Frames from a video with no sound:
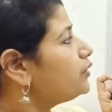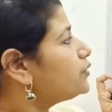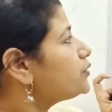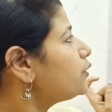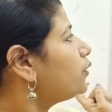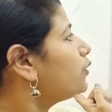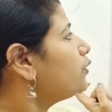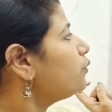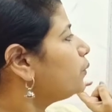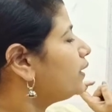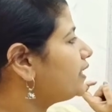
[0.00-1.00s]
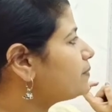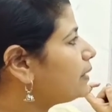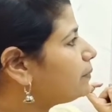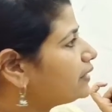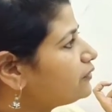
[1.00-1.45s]
So, what is
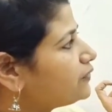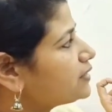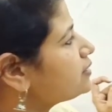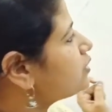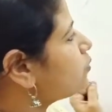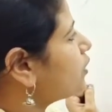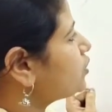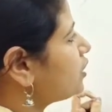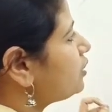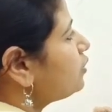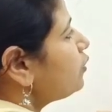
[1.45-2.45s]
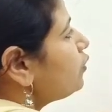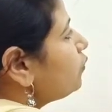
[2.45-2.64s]
meant by the first situation?